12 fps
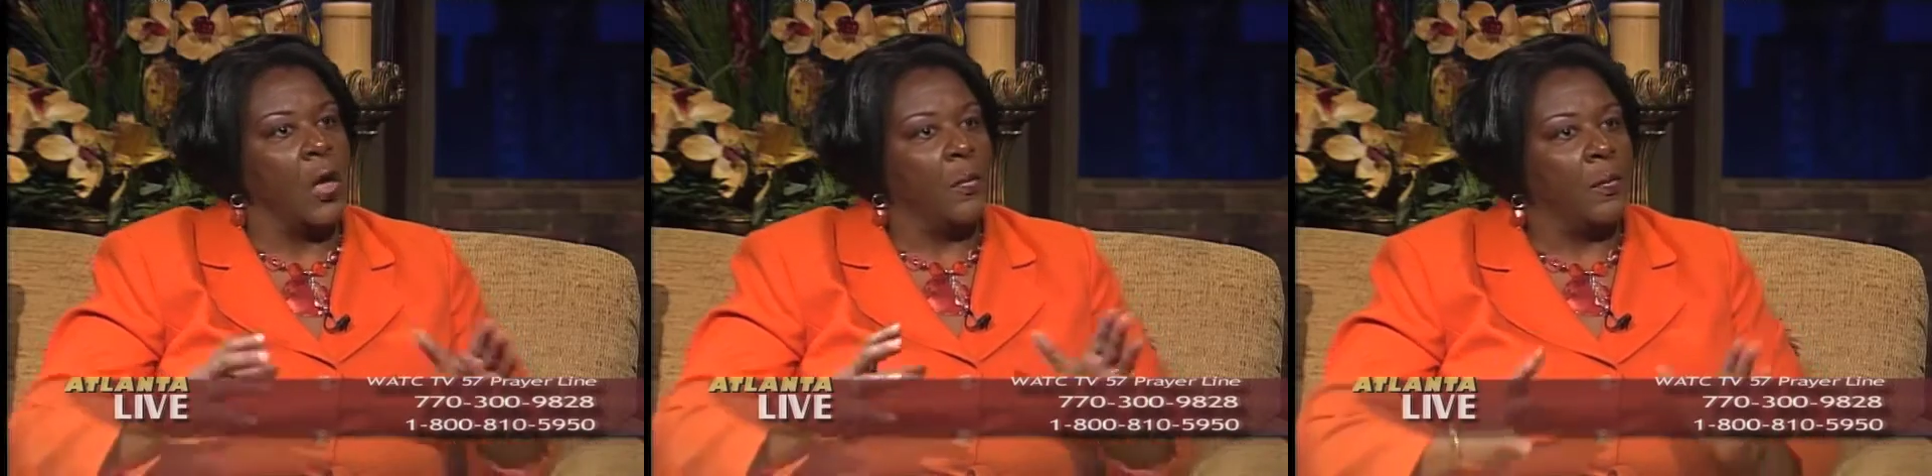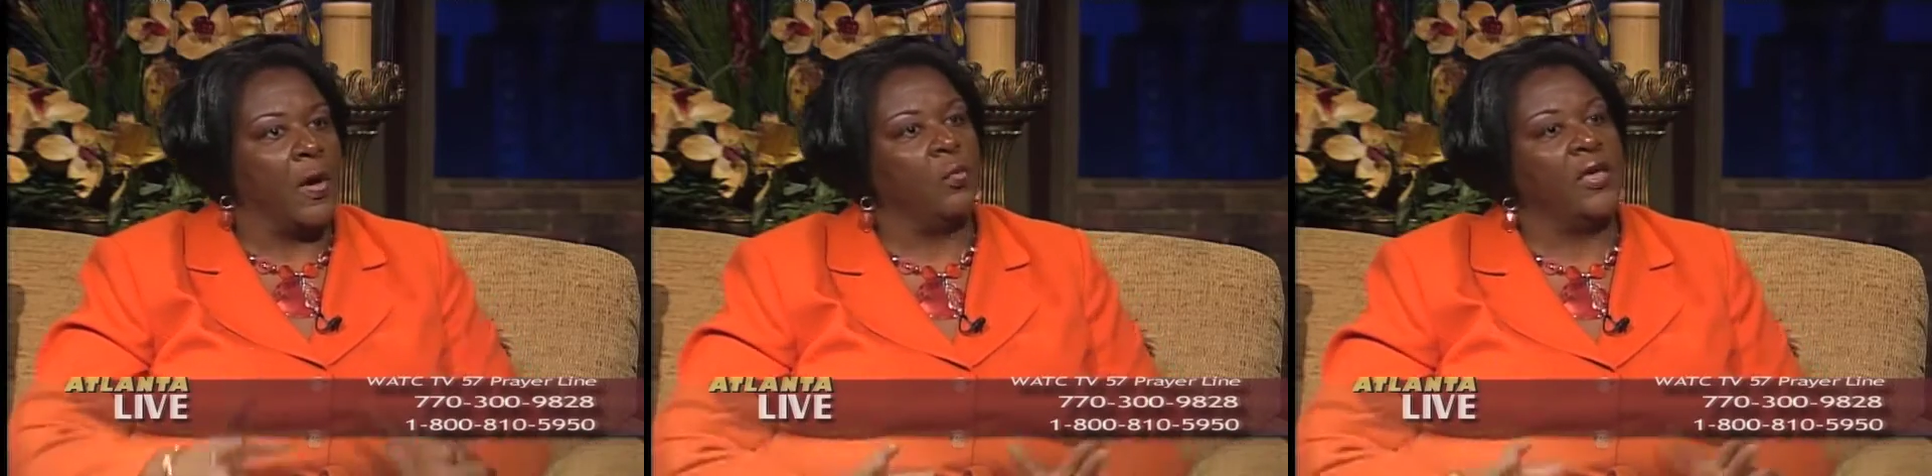
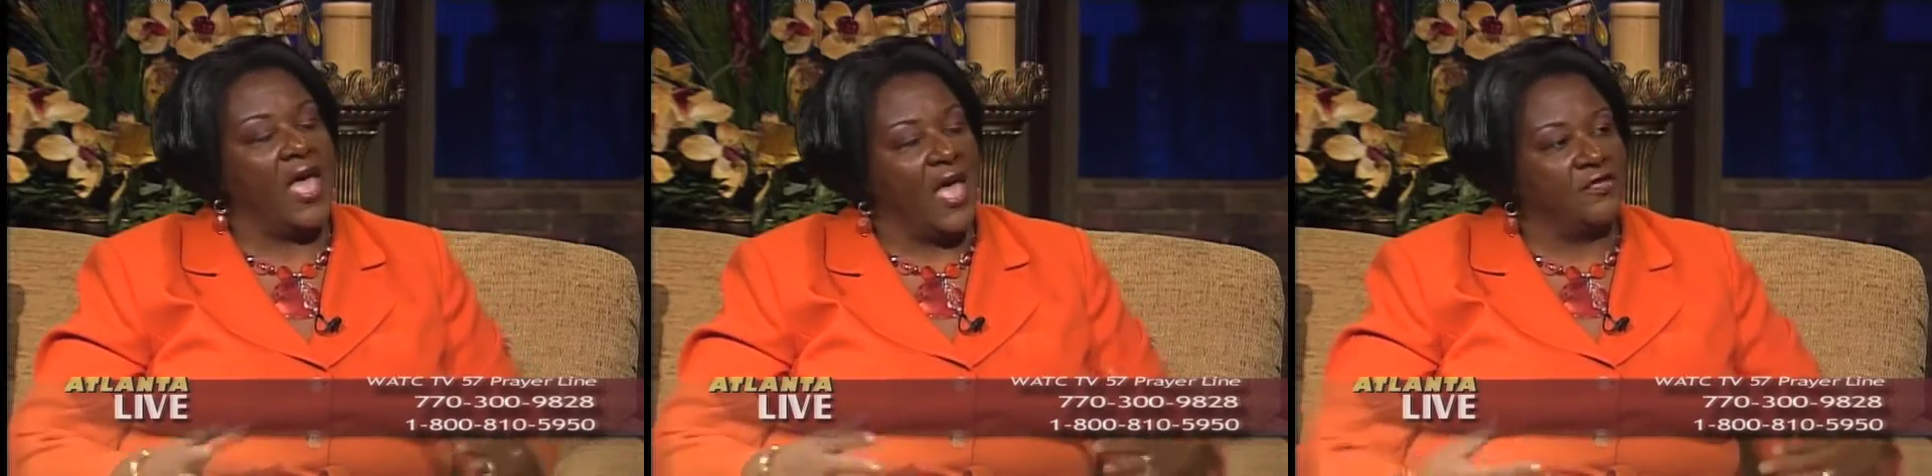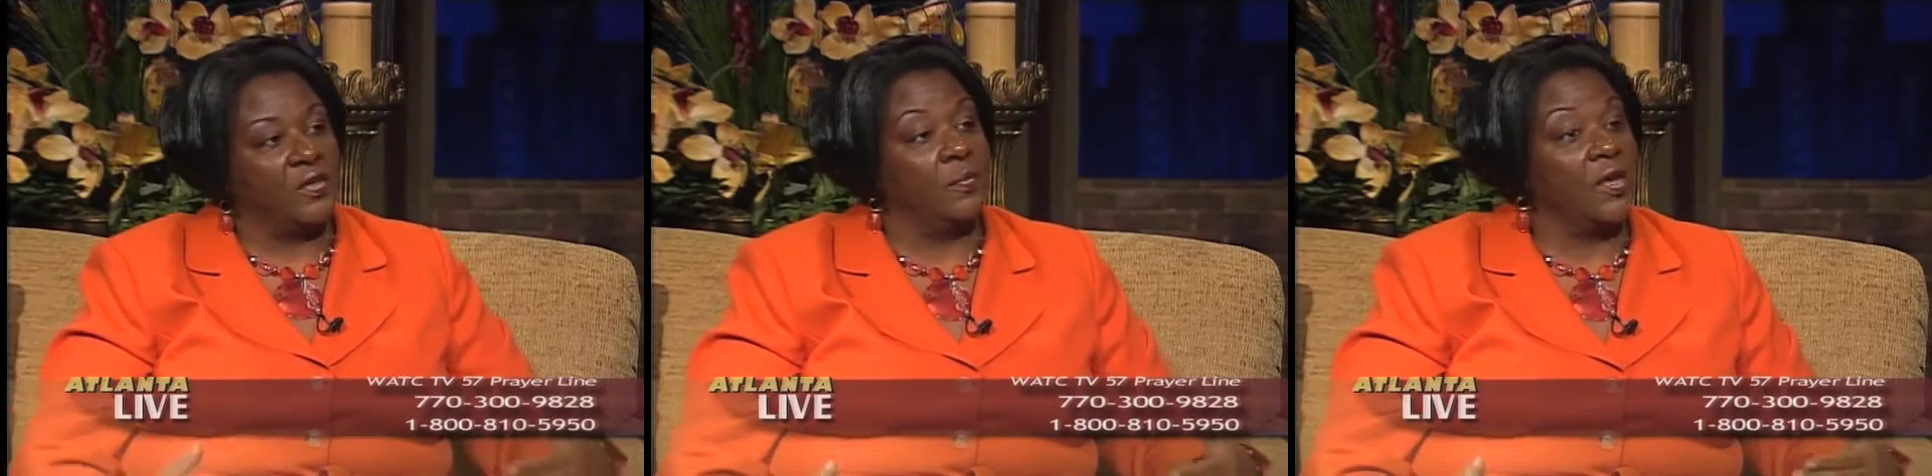but we
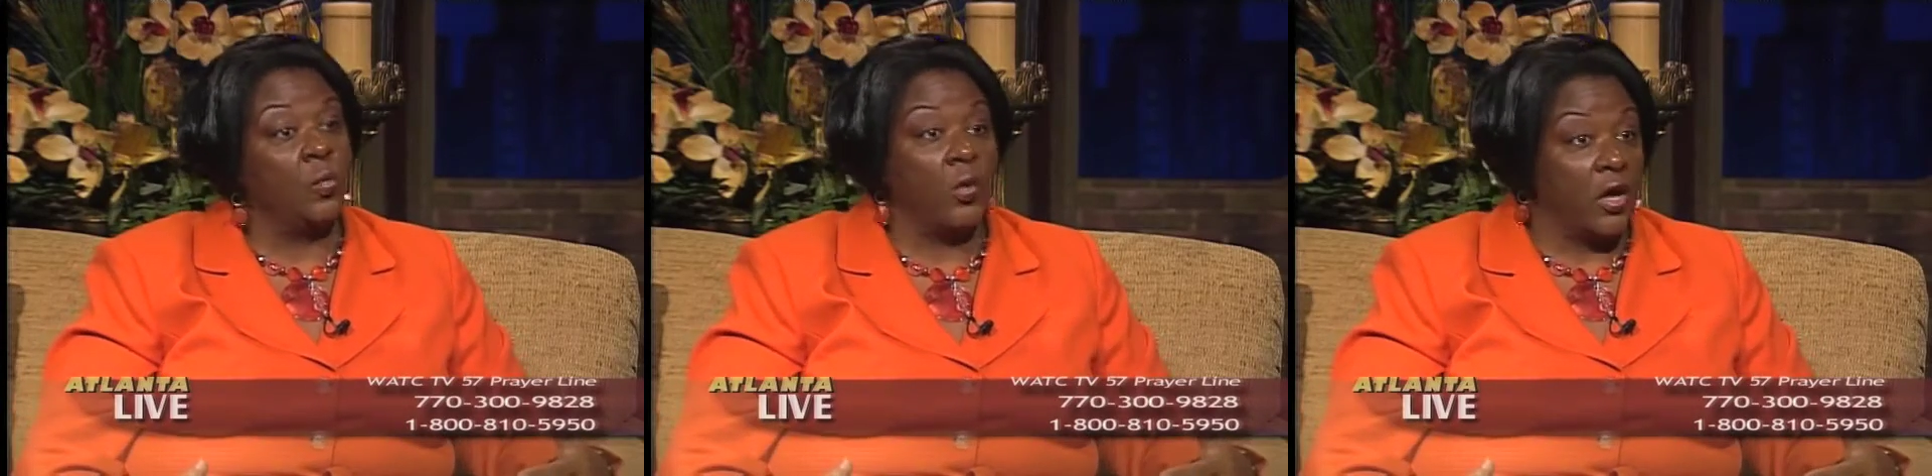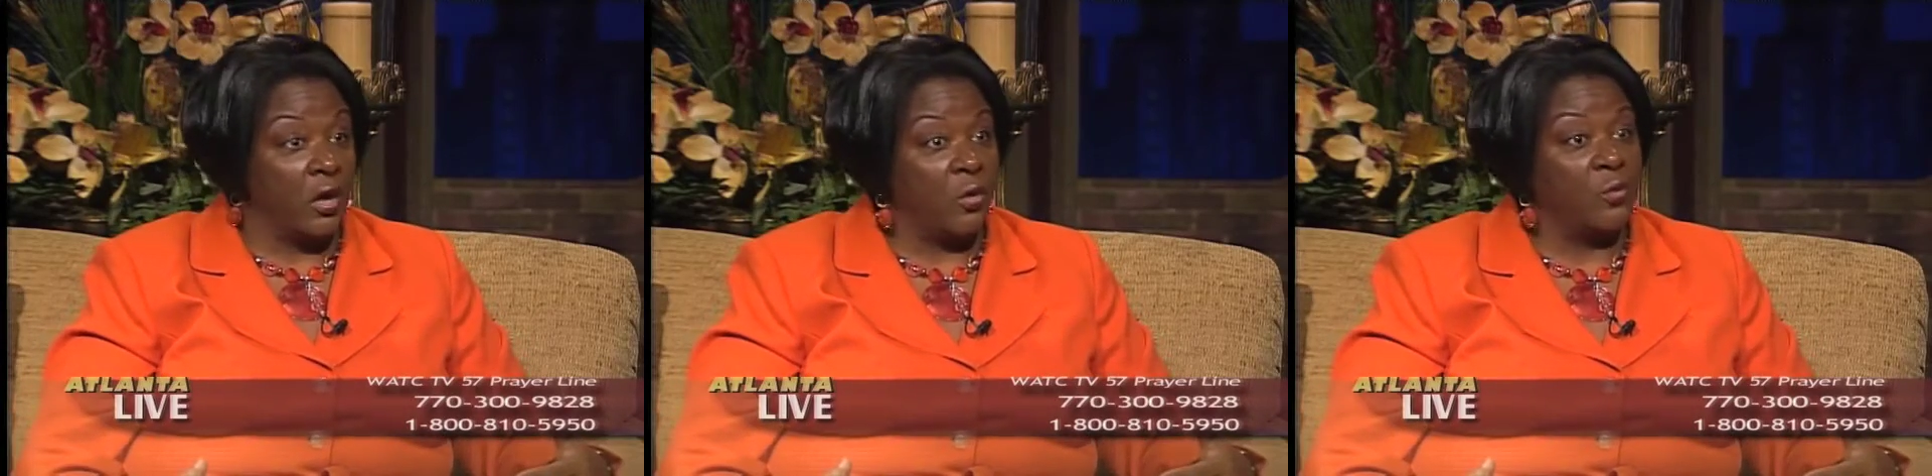have to be
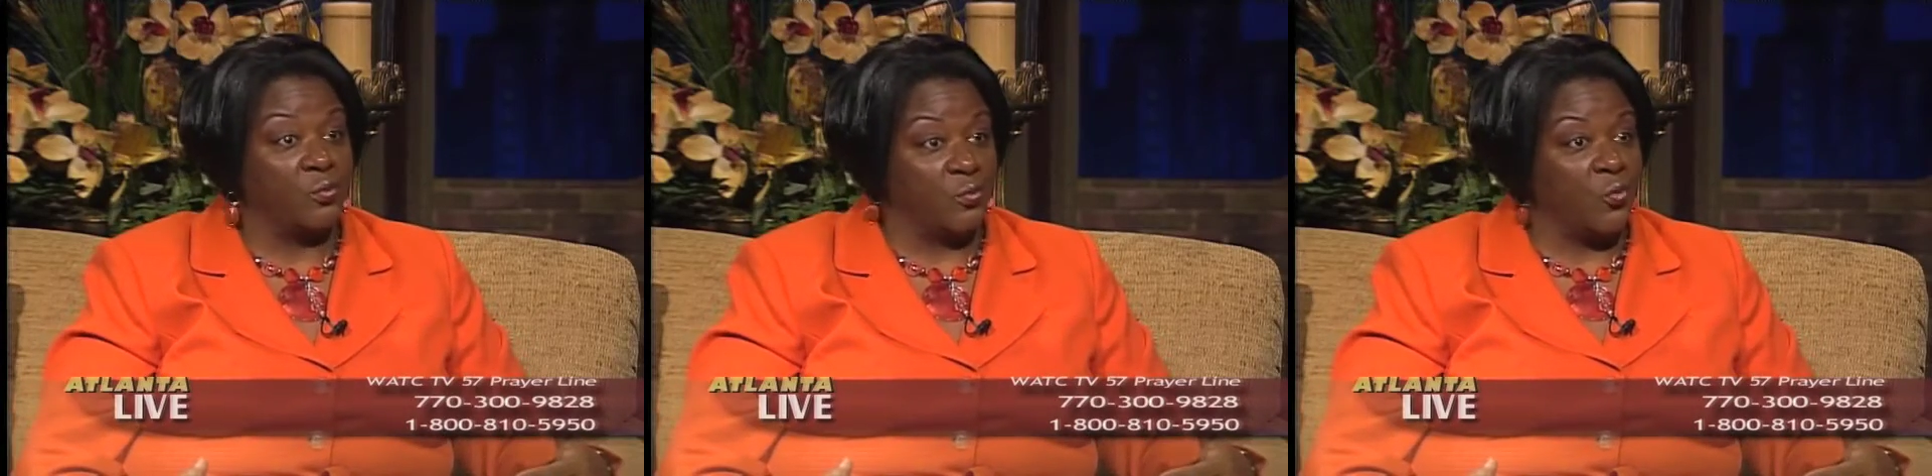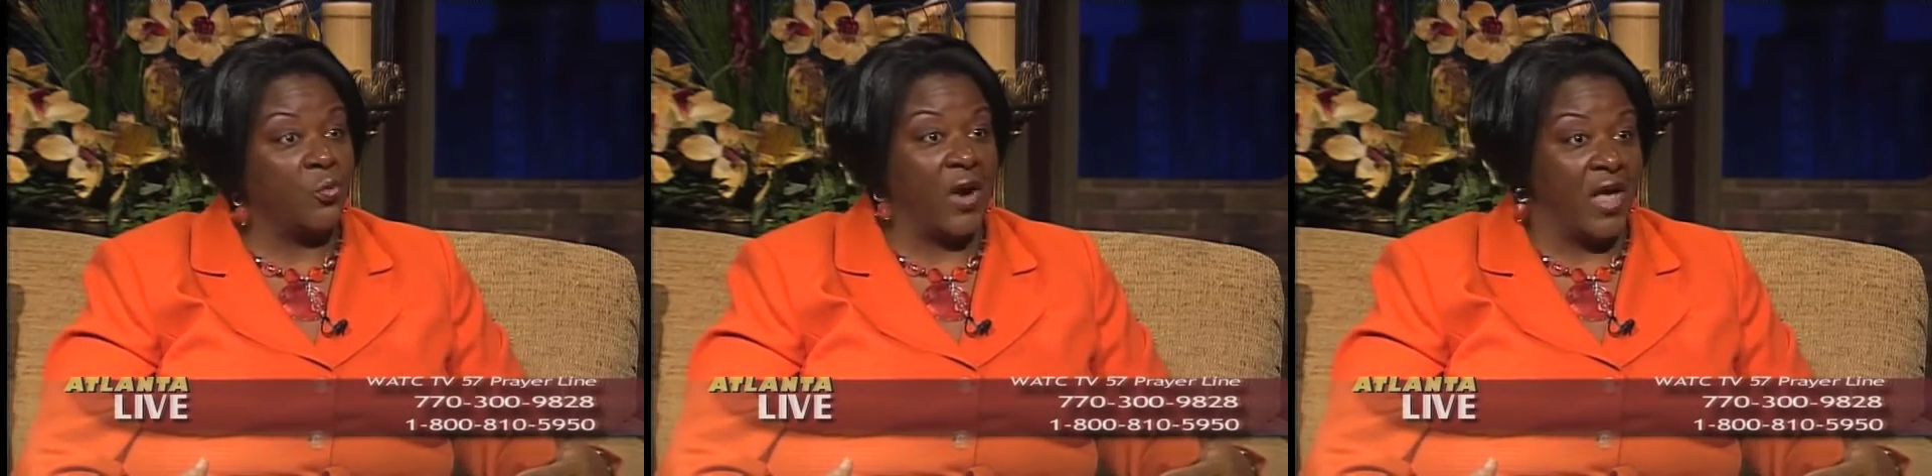
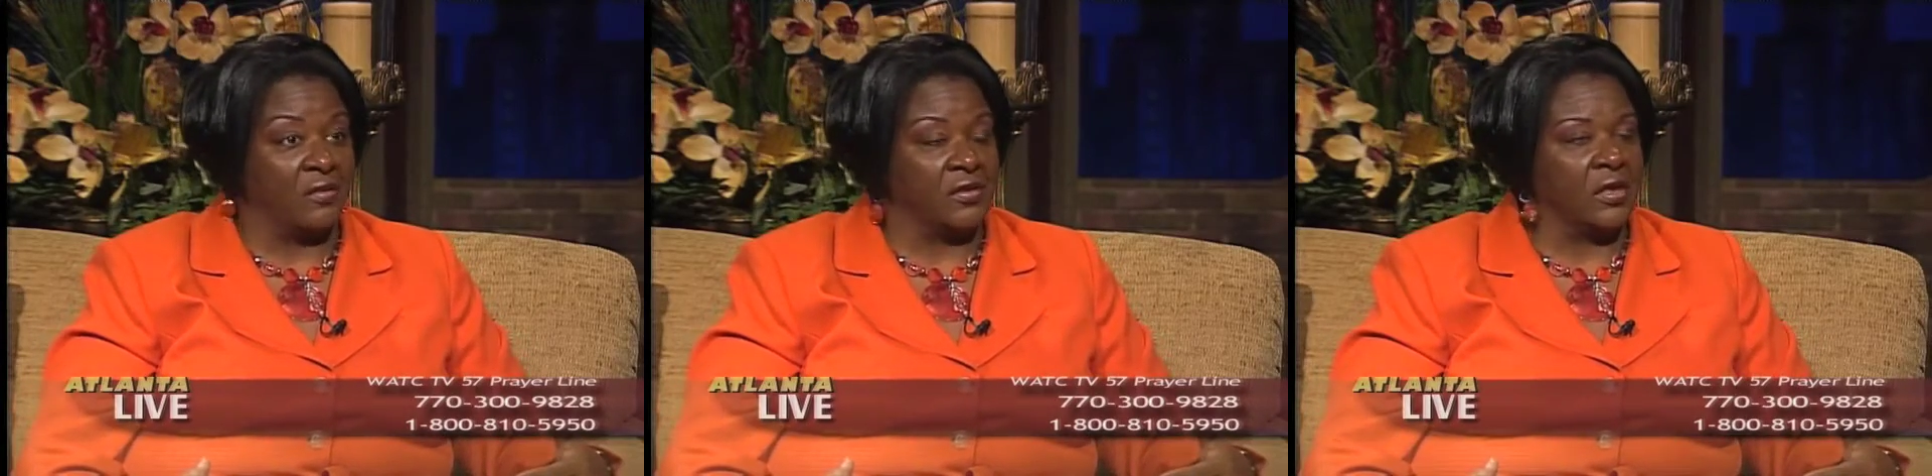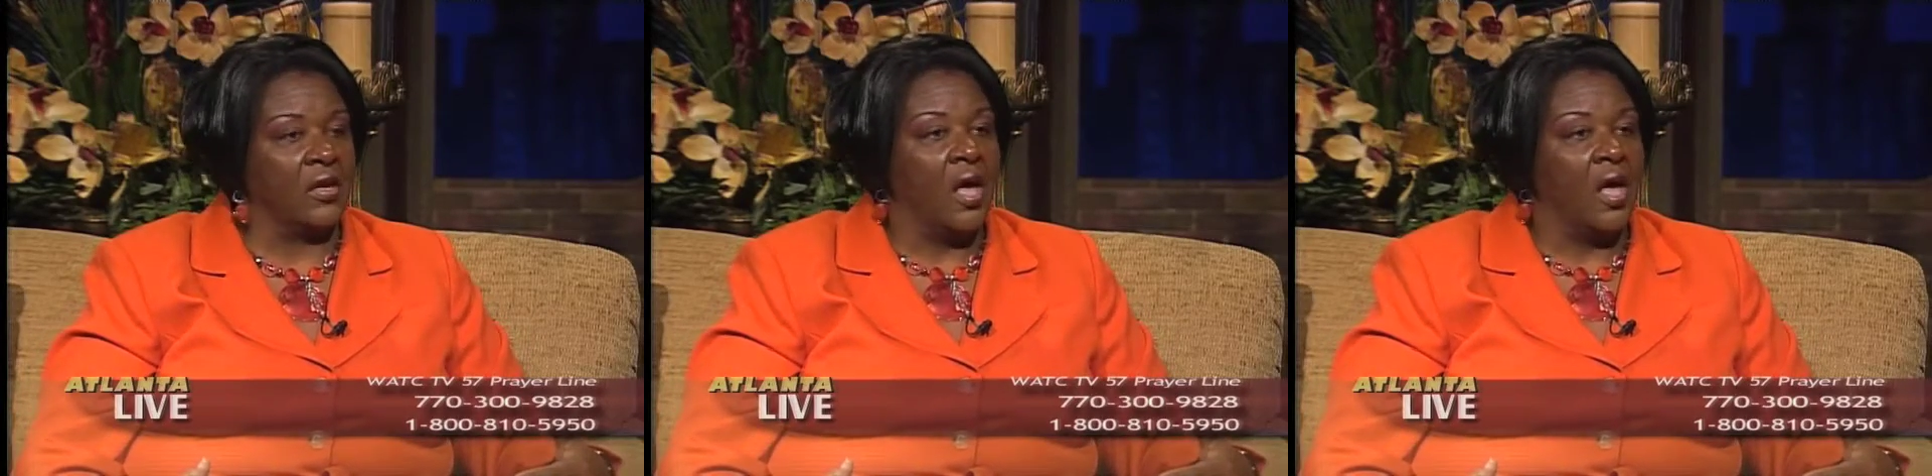well-rounded.